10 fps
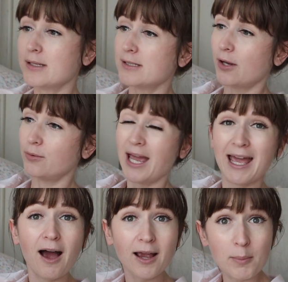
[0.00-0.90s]
So
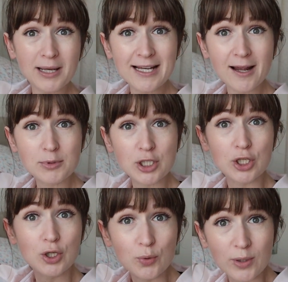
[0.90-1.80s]
yeah, completely up to
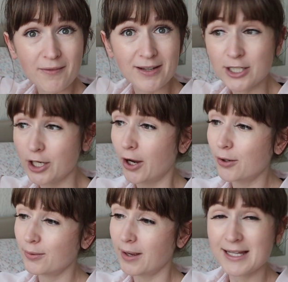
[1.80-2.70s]
you. Give it a
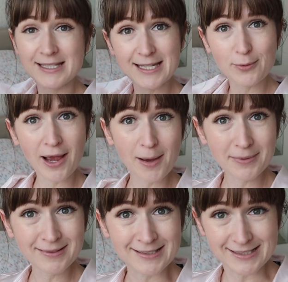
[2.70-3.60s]
go and see what
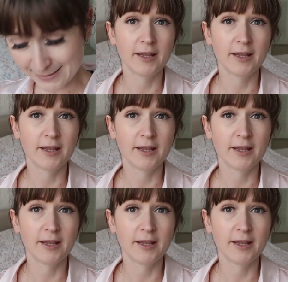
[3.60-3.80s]
happens.